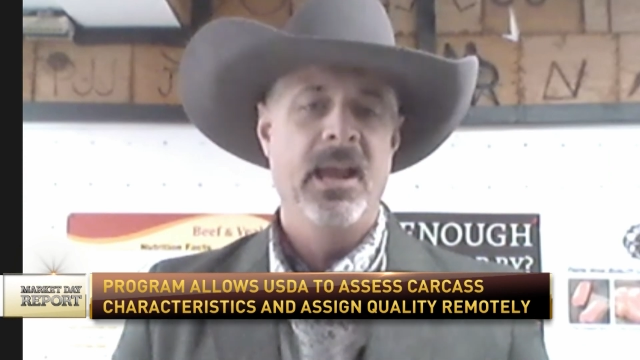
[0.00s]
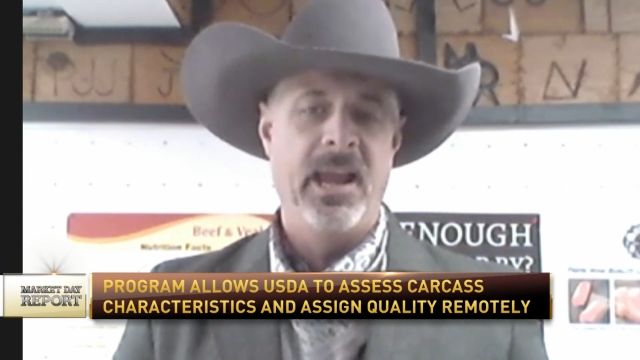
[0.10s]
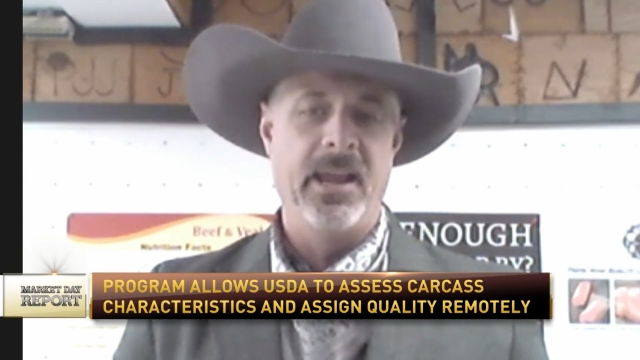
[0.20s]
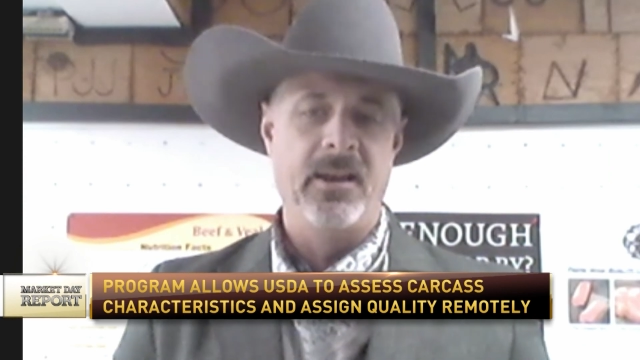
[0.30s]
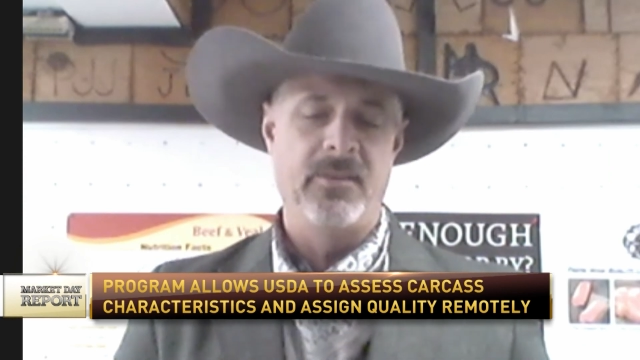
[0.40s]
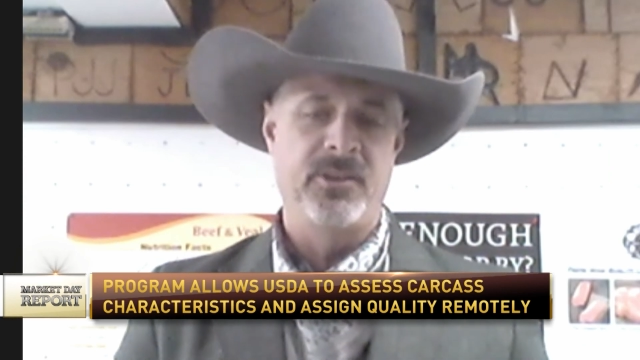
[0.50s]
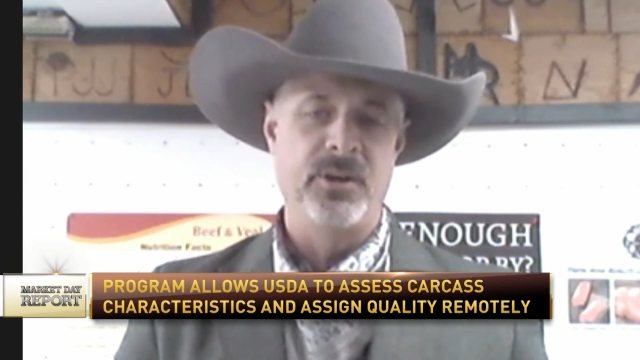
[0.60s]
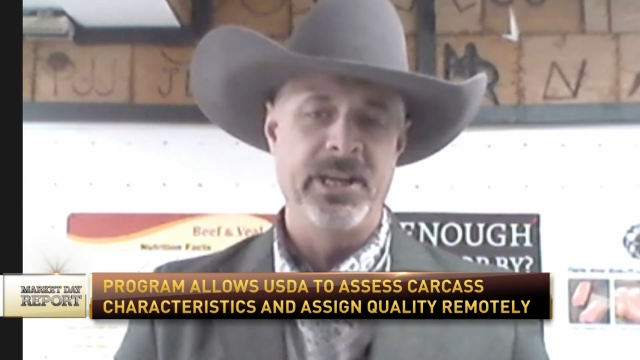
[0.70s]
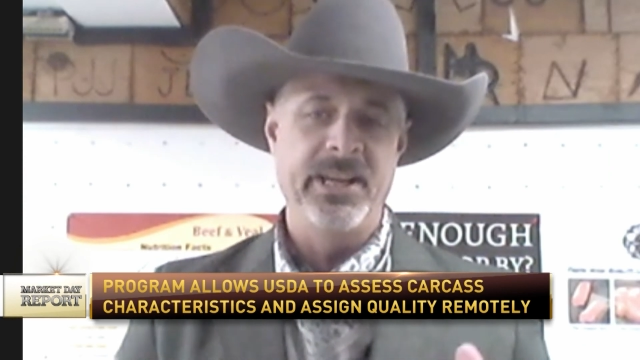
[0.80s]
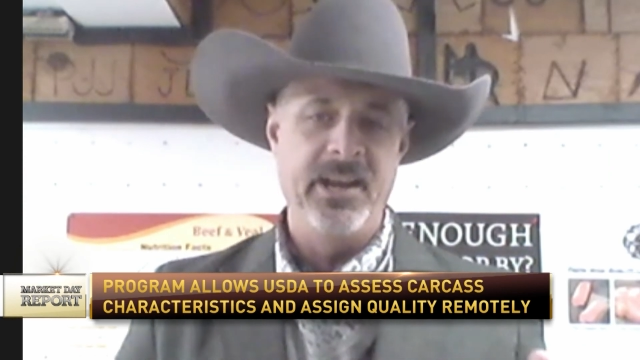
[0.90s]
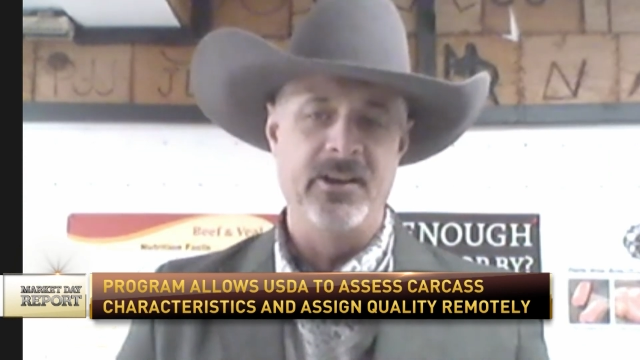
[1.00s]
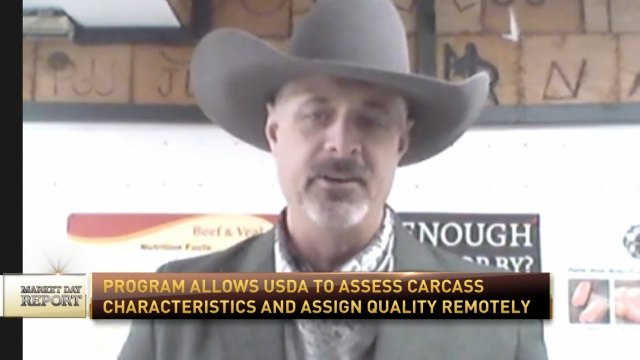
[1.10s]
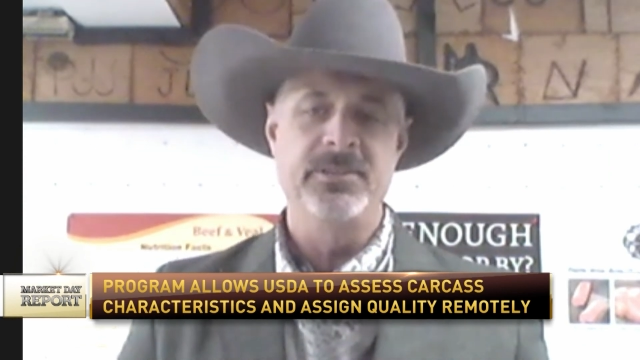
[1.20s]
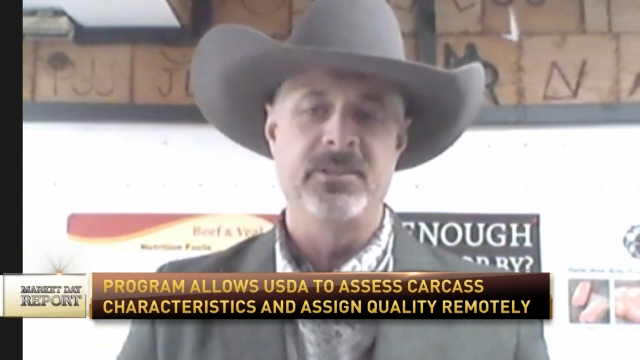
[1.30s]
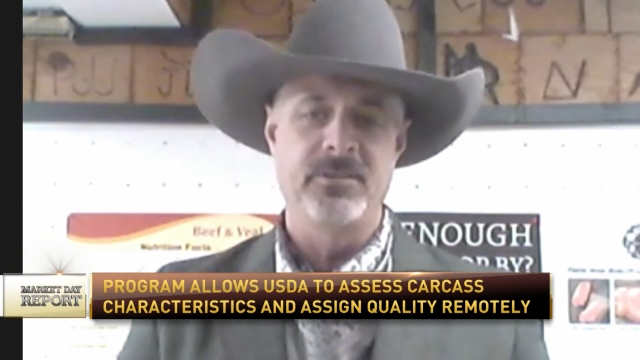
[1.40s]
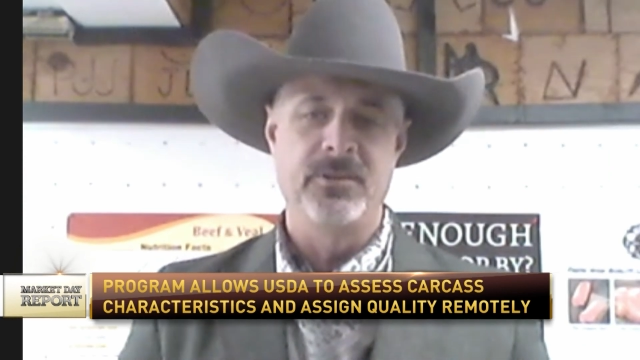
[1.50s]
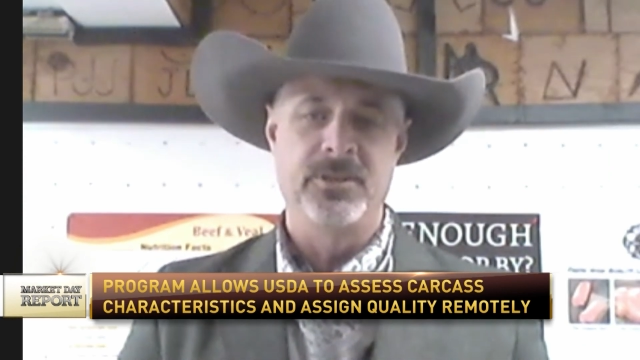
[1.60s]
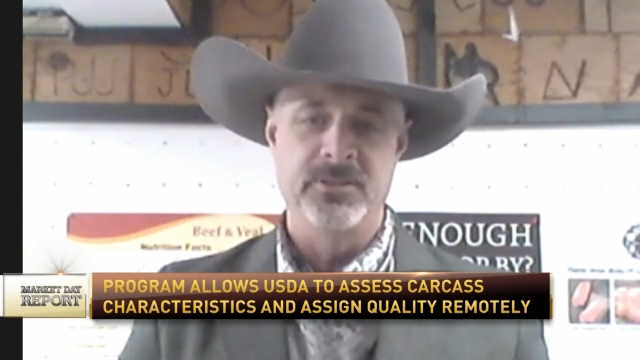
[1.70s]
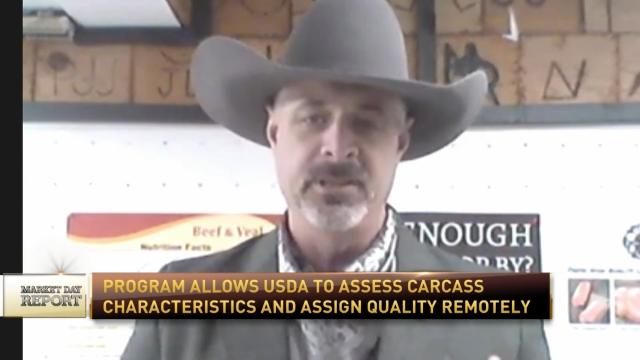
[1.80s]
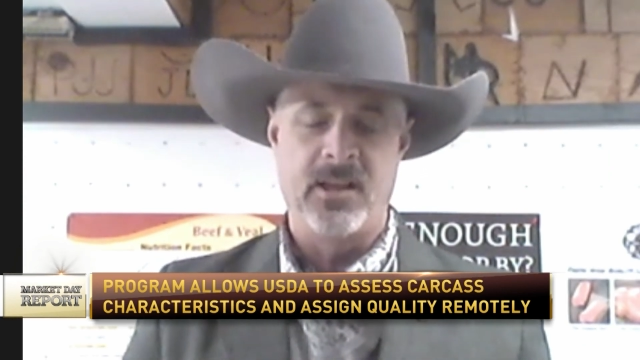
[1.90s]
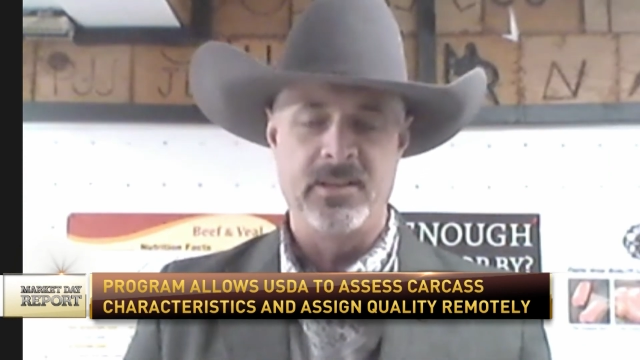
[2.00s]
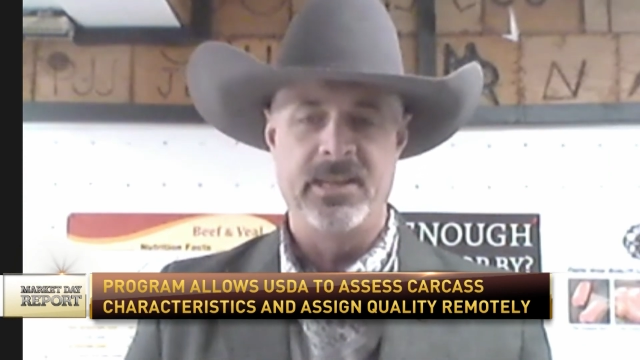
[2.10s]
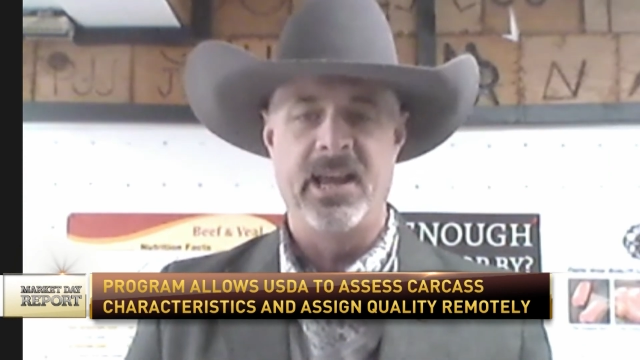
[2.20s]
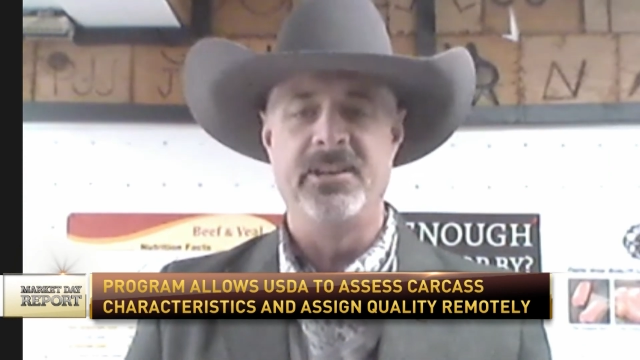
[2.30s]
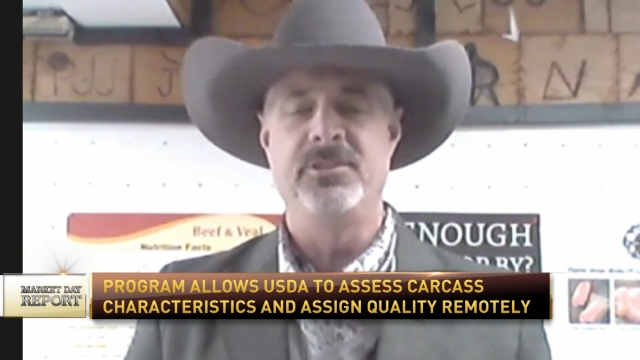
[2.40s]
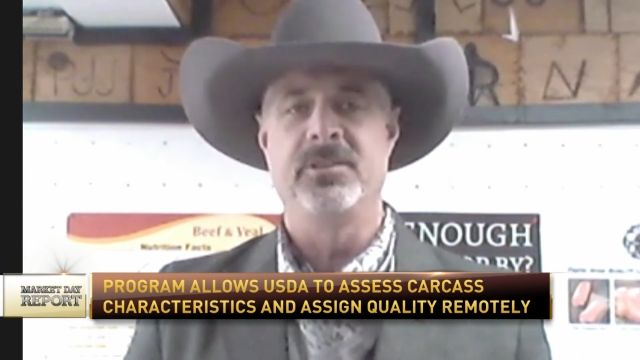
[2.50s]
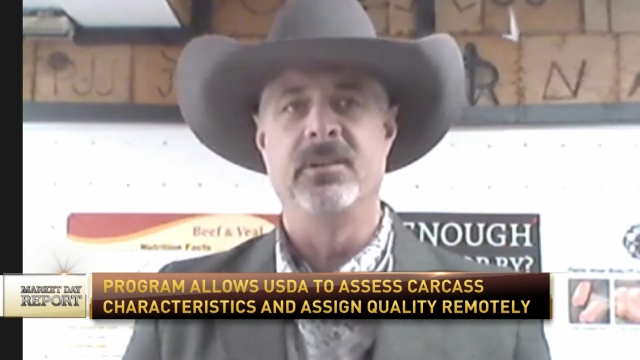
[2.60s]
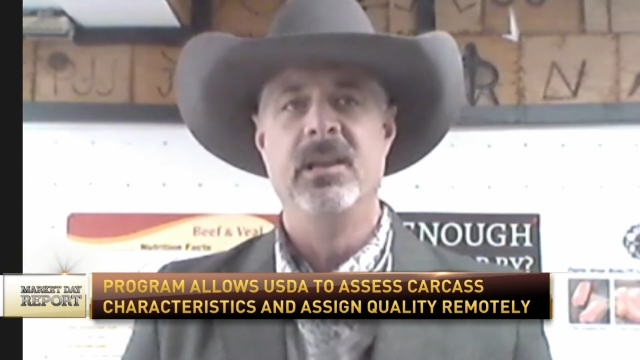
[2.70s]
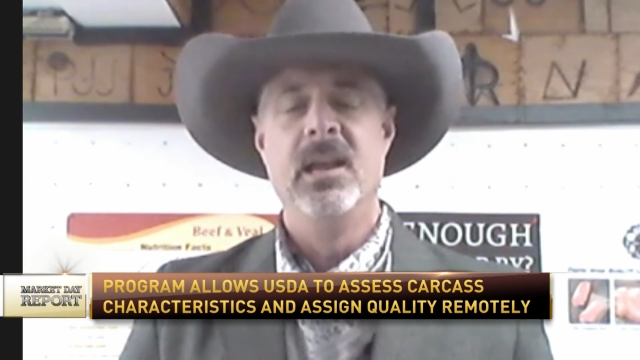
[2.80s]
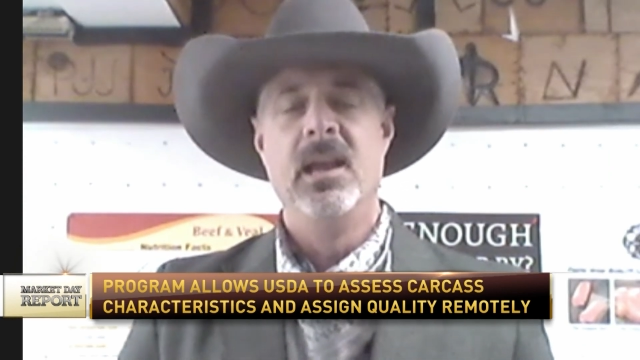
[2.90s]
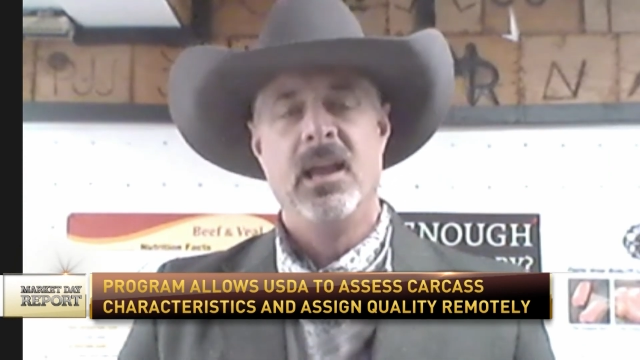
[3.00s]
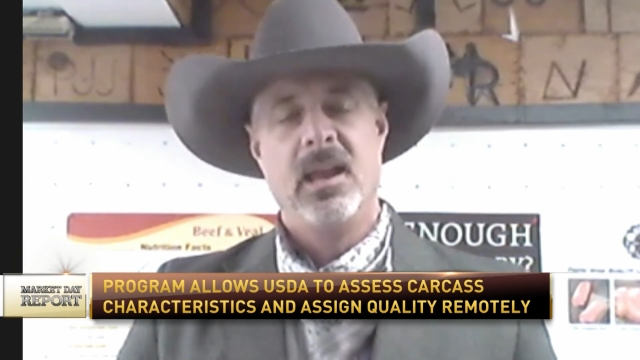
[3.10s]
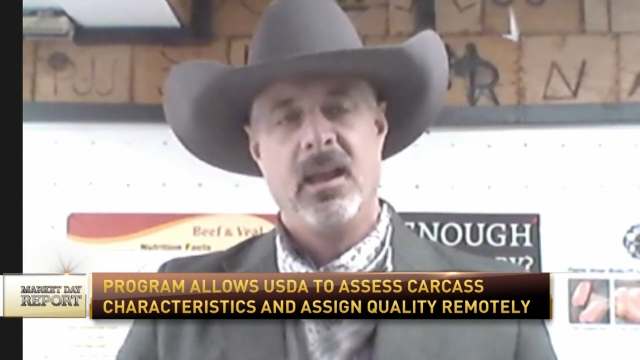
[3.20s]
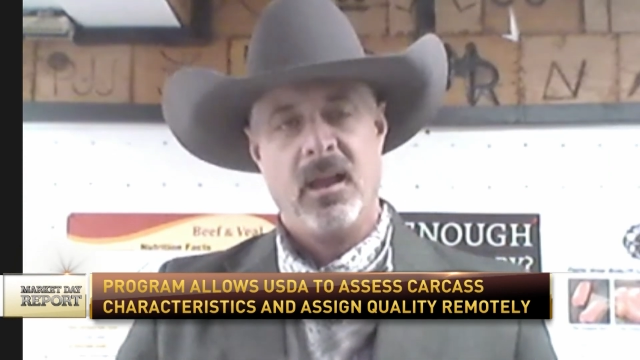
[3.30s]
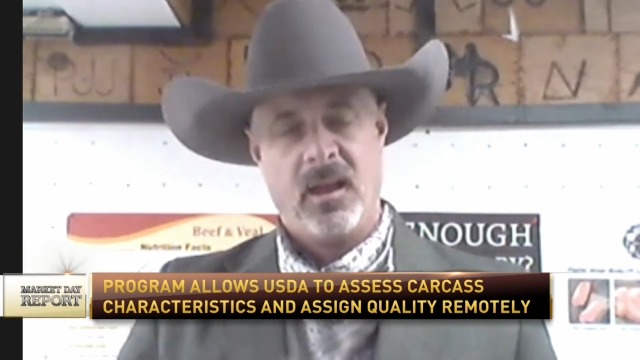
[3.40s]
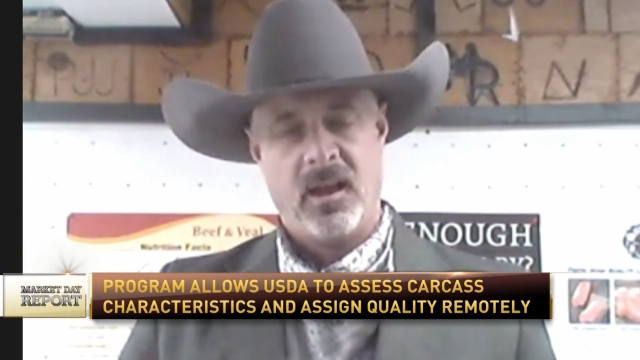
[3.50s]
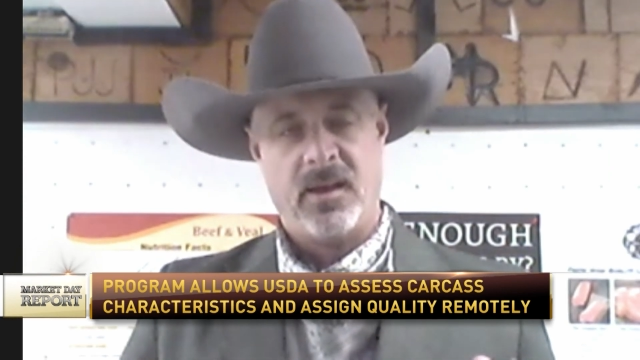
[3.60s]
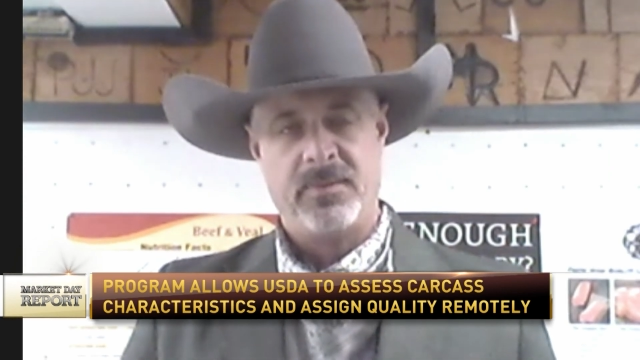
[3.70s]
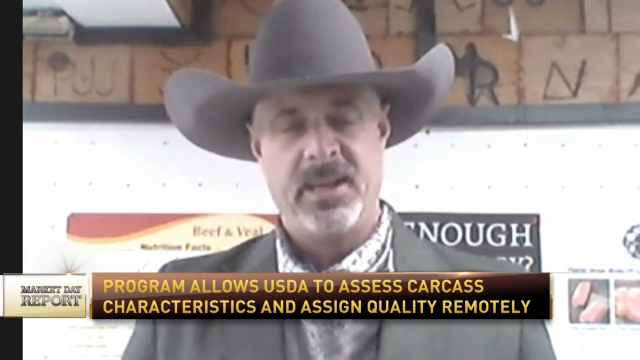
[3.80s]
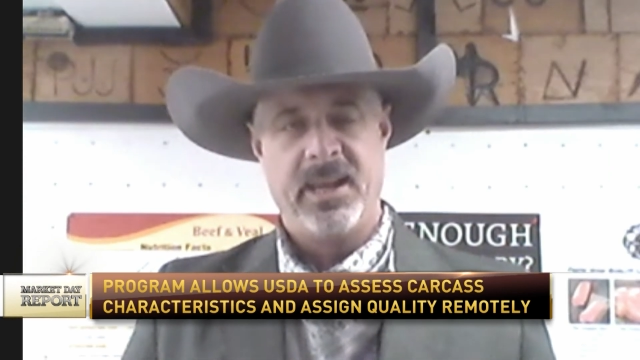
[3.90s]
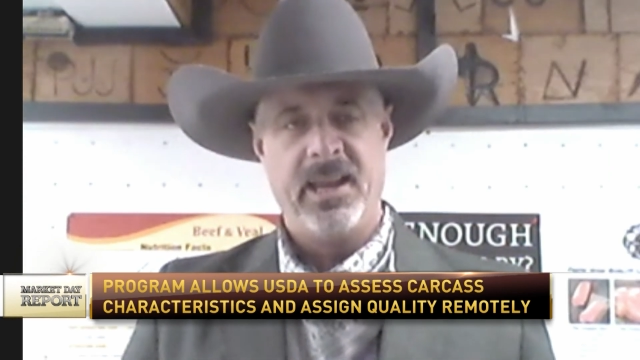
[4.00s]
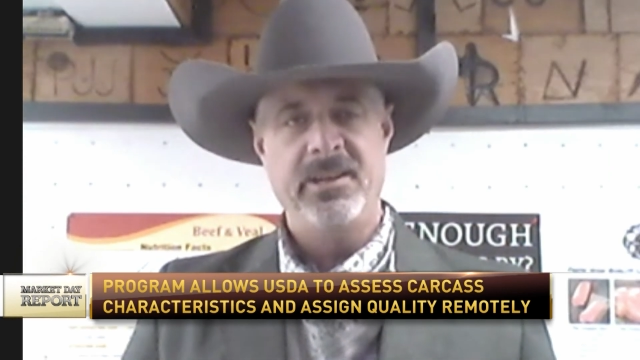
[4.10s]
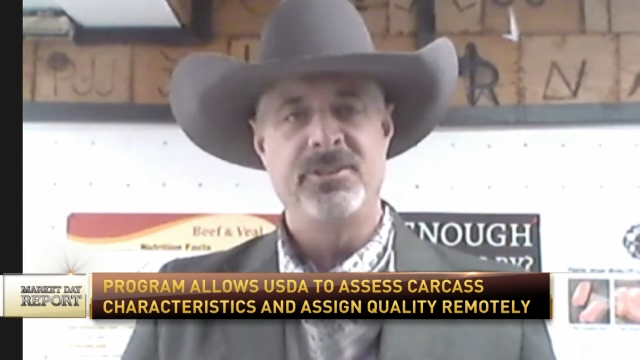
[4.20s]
And through the years and through consolidation of the